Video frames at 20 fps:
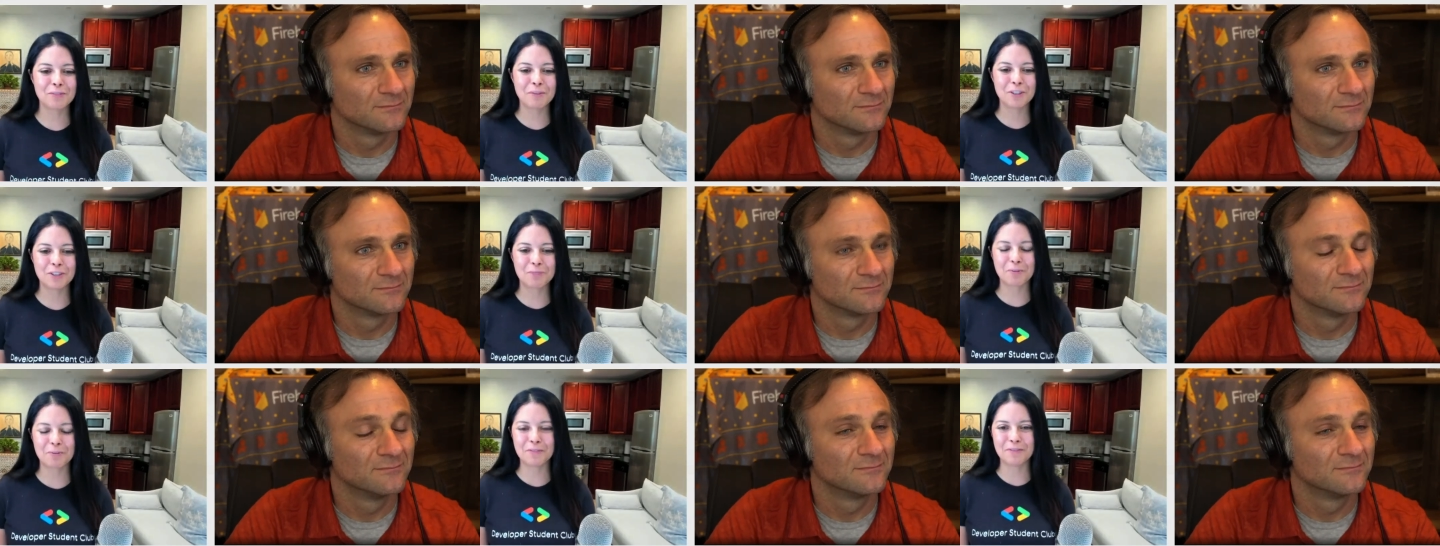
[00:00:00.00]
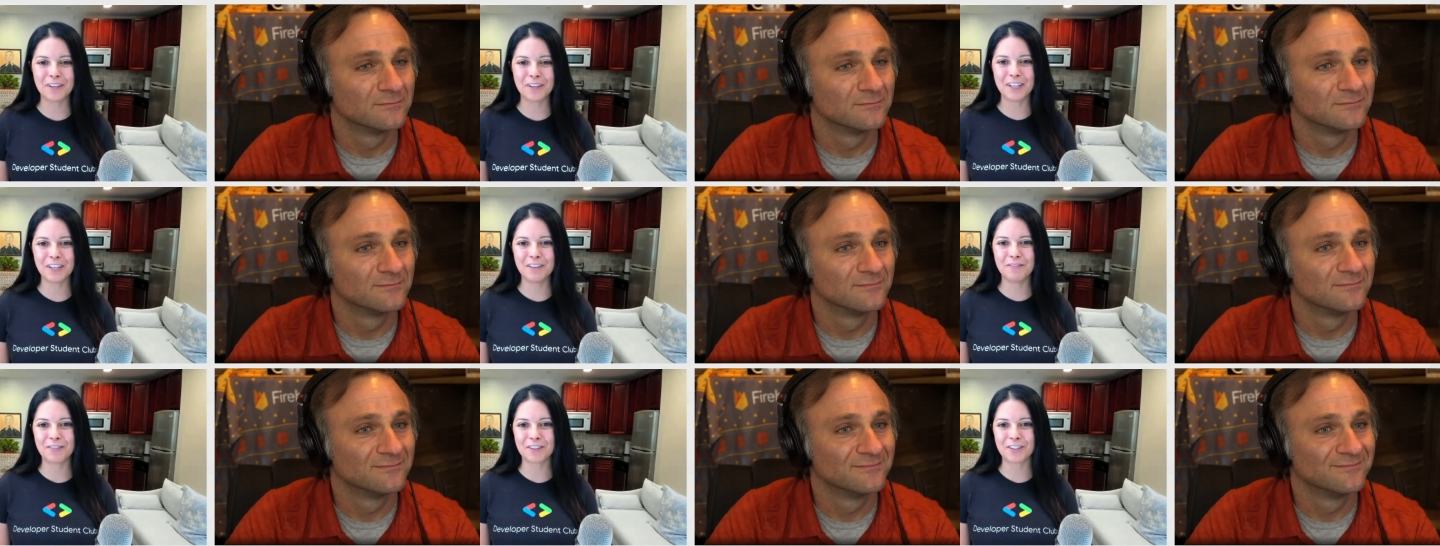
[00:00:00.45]
Speaker 1: much,
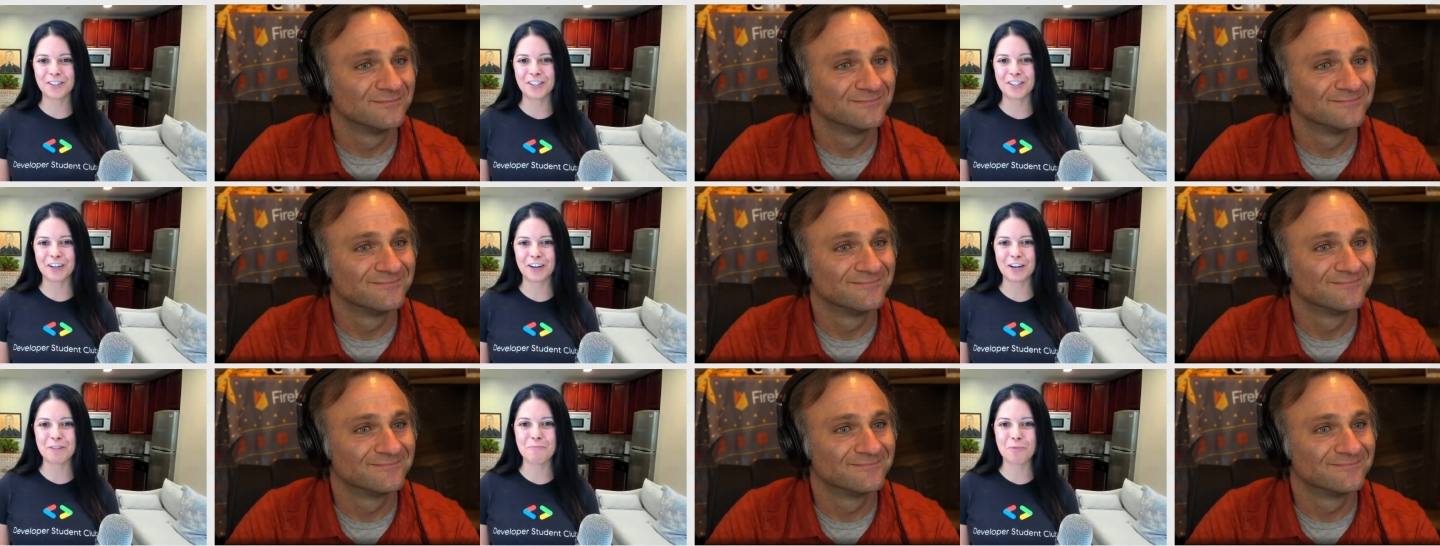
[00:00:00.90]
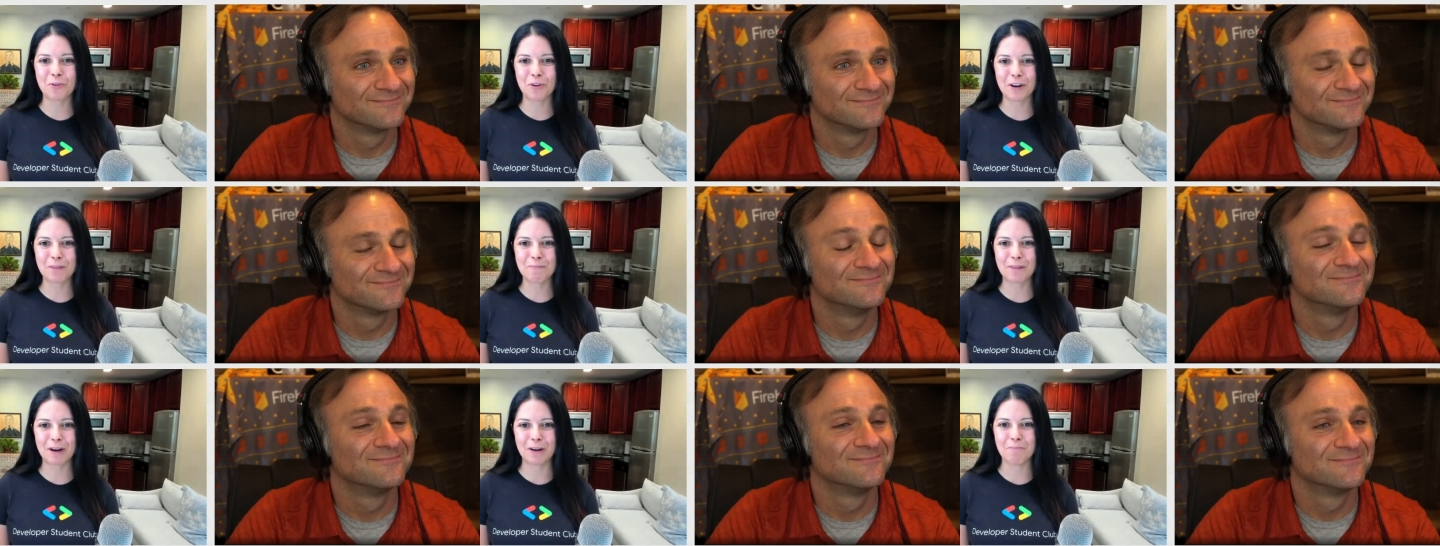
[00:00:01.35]
Praveen, for sharing more
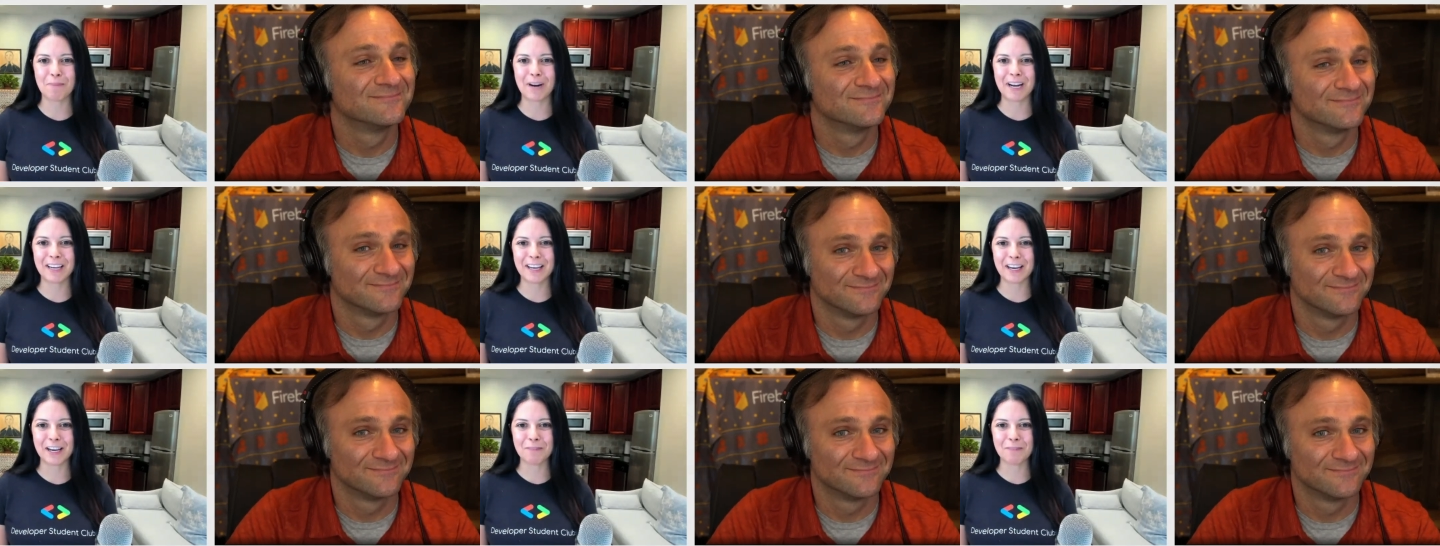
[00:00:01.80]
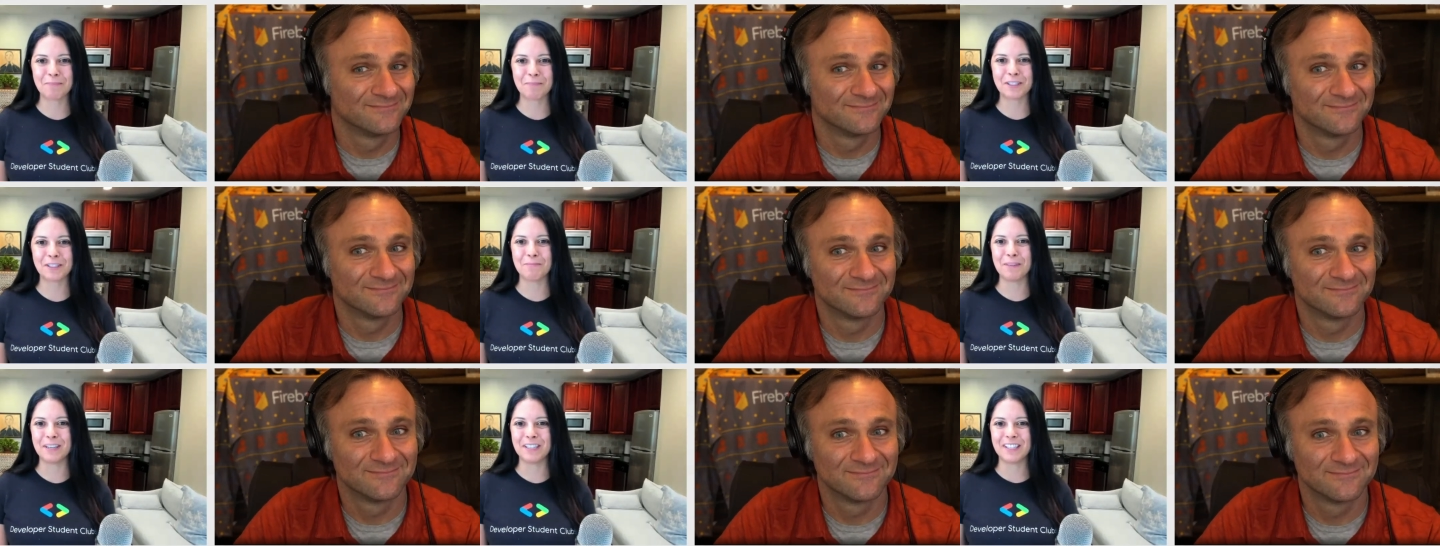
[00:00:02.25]
about MiCamp.
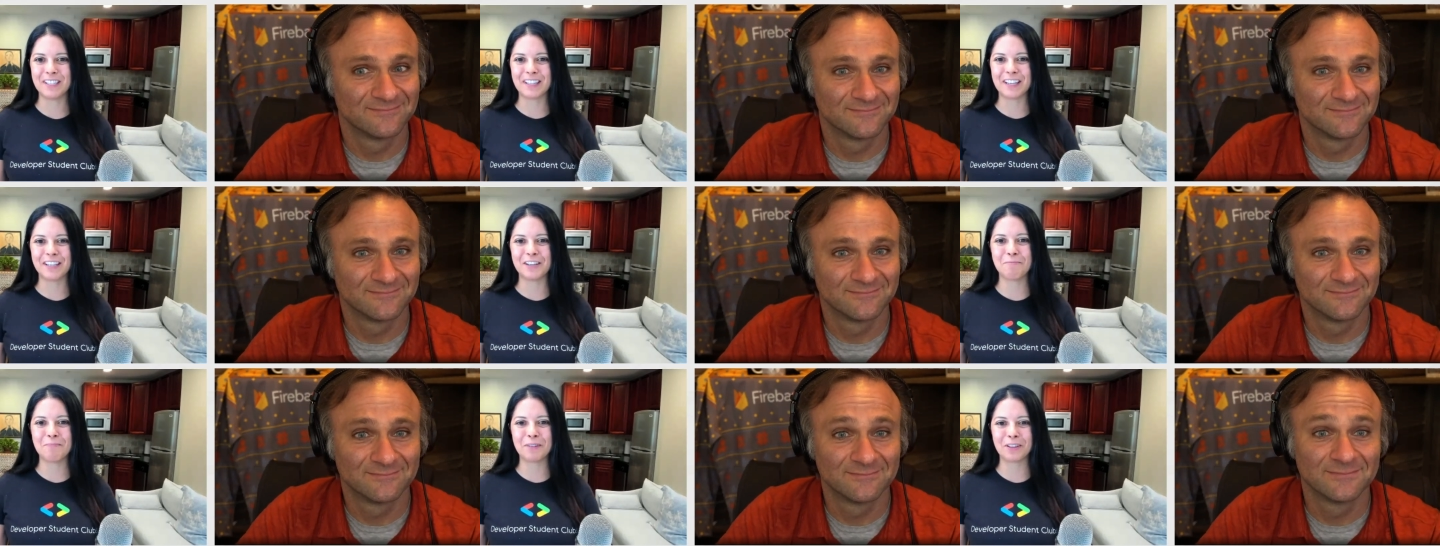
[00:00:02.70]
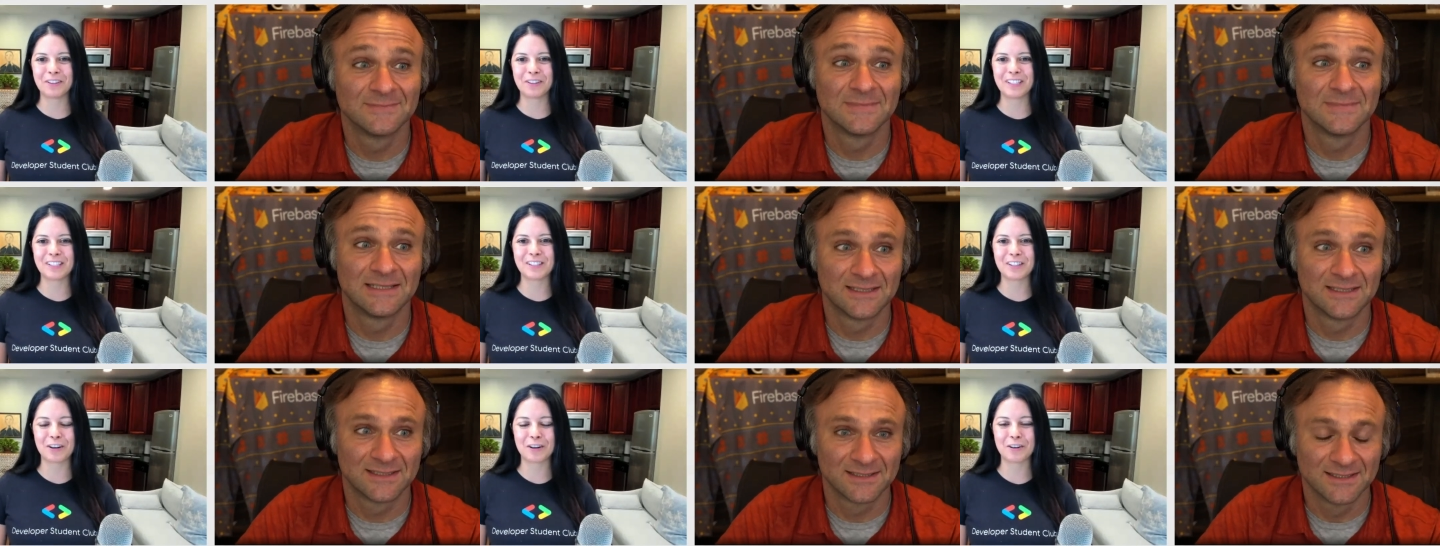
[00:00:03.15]
It's amazing that you built
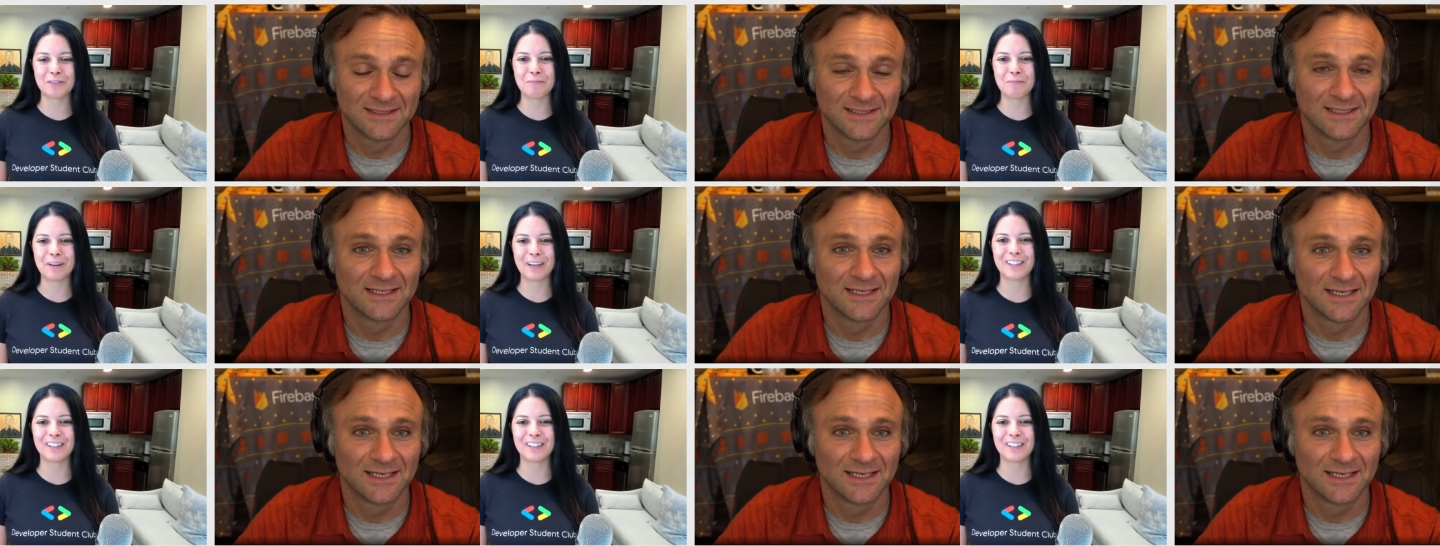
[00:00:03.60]
this all by